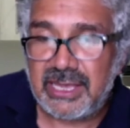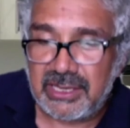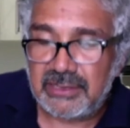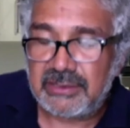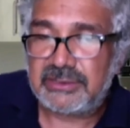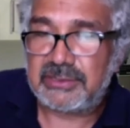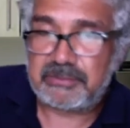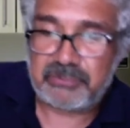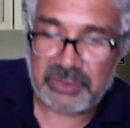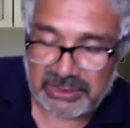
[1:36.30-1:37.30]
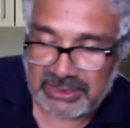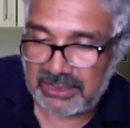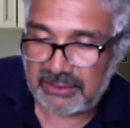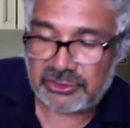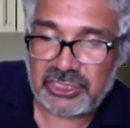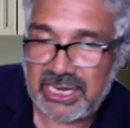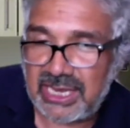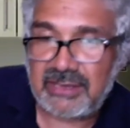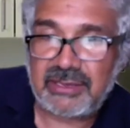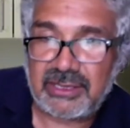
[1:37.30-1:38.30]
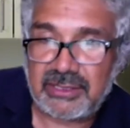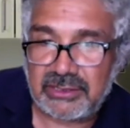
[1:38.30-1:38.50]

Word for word: some, share